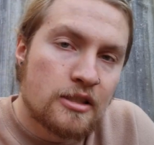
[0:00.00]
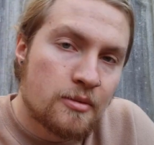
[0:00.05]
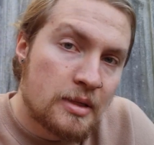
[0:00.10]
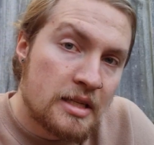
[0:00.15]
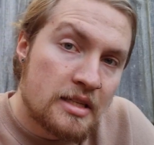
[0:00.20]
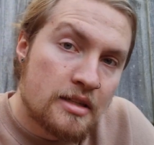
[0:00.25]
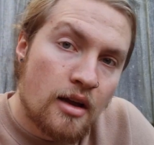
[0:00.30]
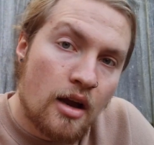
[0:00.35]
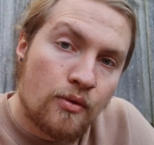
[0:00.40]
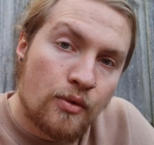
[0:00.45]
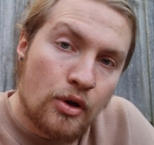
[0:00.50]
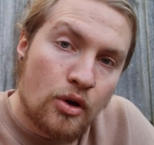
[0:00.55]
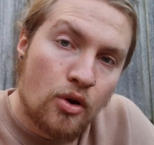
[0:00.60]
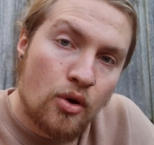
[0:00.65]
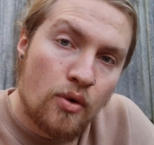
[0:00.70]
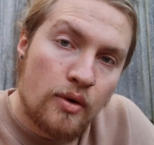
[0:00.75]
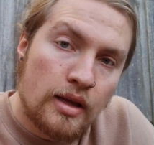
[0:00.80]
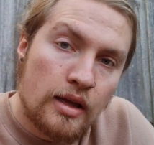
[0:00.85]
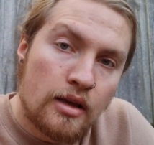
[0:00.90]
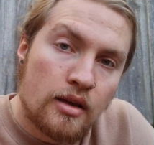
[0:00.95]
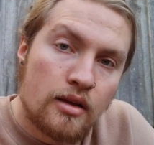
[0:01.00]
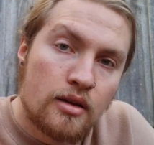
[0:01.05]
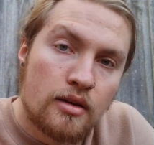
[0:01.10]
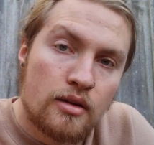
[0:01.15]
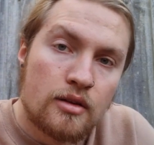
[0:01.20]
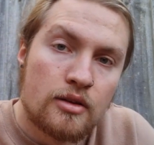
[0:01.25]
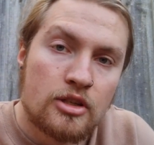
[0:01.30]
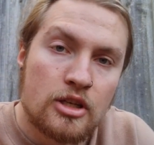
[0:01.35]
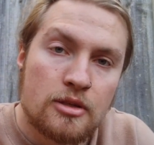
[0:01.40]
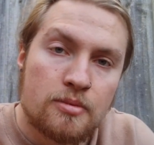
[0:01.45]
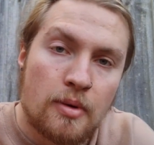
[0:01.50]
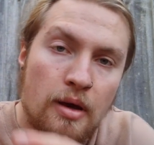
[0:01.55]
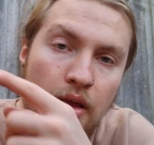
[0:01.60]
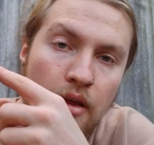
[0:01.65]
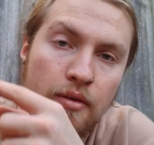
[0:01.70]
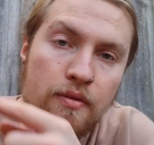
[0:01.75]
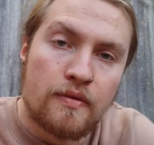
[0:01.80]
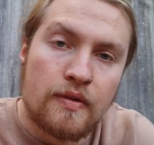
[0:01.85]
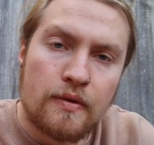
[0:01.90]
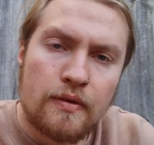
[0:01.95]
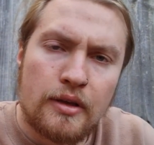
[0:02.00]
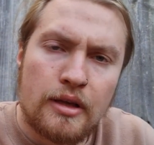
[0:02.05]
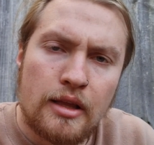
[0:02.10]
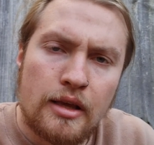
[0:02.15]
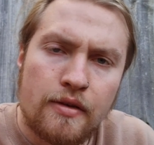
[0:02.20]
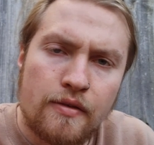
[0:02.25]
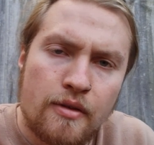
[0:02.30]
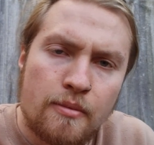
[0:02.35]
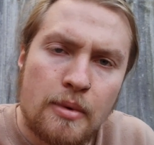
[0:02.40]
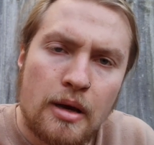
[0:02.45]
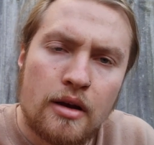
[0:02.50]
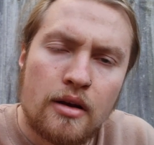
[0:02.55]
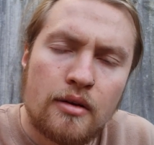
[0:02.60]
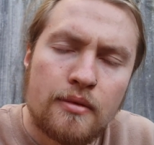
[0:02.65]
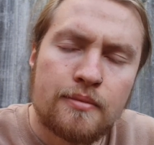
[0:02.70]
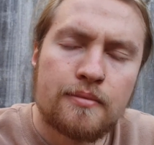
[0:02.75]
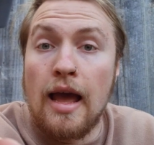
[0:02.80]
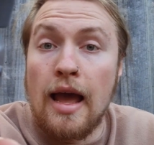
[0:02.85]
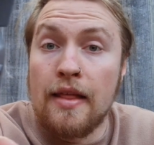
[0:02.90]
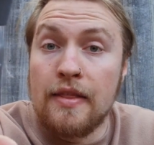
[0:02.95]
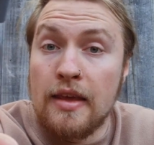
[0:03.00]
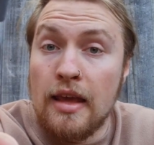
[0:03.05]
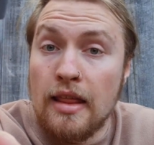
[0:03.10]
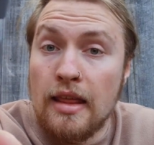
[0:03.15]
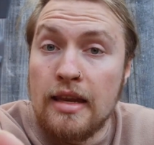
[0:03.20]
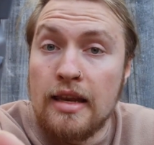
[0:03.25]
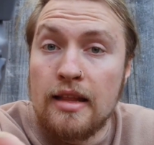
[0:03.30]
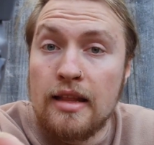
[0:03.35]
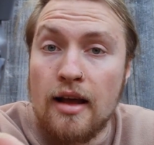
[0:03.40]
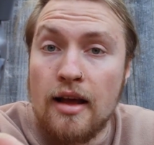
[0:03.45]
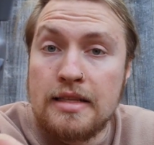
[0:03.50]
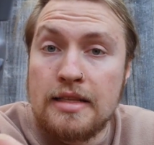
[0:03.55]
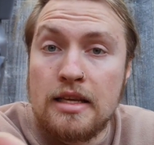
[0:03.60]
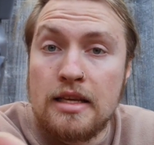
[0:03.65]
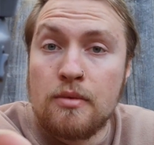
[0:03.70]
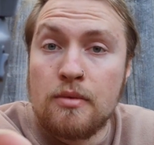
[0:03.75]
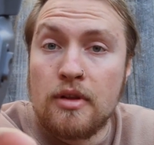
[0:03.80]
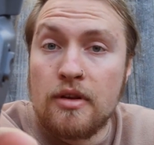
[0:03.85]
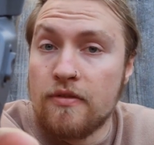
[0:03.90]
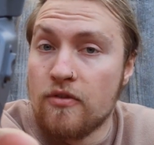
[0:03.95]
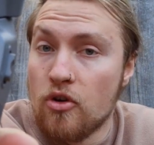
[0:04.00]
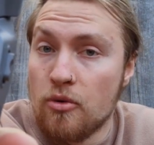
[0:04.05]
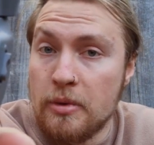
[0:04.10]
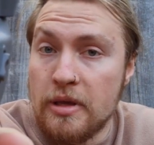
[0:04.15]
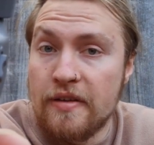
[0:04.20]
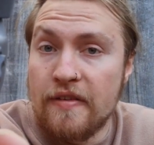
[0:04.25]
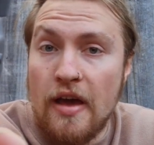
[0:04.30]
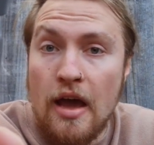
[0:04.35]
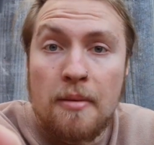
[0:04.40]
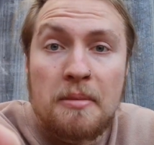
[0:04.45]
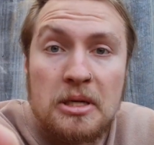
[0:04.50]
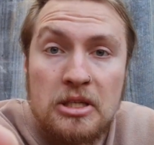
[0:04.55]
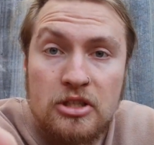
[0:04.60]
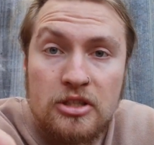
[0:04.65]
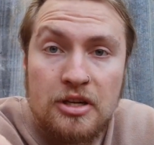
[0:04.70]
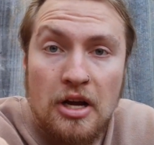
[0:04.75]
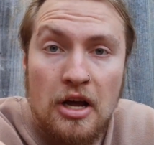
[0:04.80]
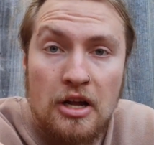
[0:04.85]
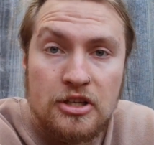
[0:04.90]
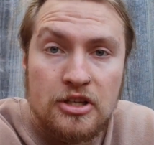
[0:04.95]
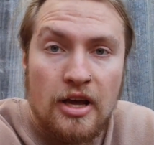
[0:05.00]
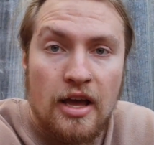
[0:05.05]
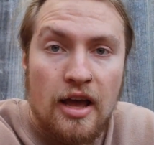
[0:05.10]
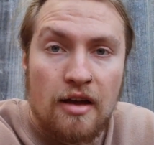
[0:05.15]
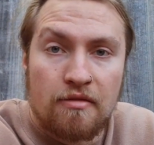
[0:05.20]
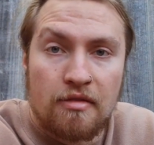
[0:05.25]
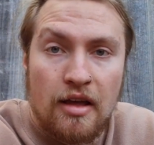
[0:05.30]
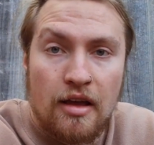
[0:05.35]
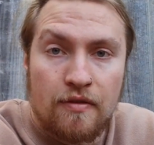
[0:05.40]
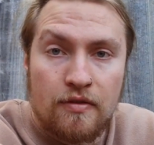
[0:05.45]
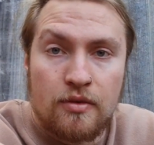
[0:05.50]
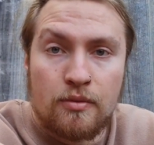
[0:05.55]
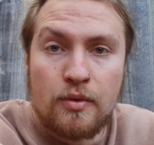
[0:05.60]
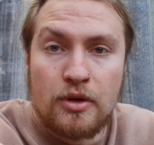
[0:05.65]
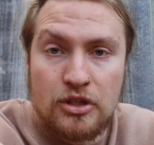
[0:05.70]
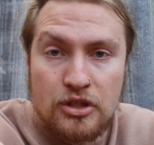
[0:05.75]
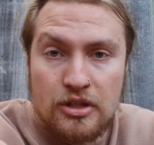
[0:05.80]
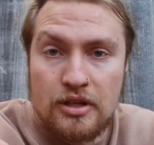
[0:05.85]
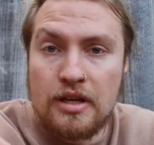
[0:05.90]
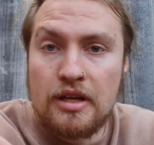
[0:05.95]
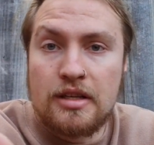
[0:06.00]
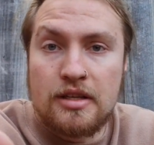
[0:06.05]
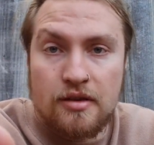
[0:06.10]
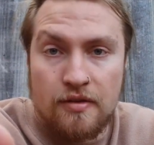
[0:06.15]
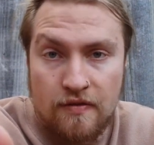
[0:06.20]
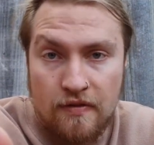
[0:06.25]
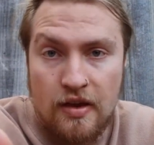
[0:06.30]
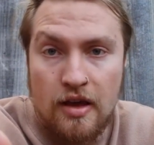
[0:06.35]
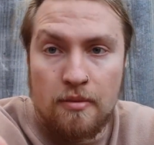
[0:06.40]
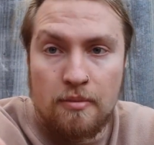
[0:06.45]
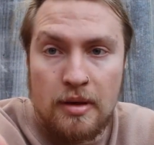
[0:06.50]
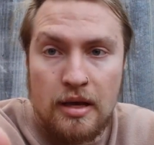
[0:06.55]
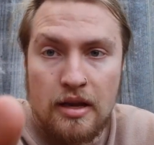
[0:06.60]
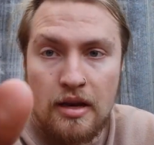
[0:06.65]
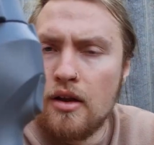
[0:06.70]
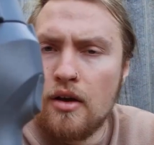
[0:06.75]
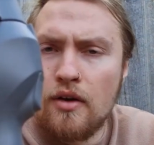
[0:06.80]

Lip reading: me to start recording just by the click of the button, and the LED lights here will inform me of how much charge I have left, which is a fair bit.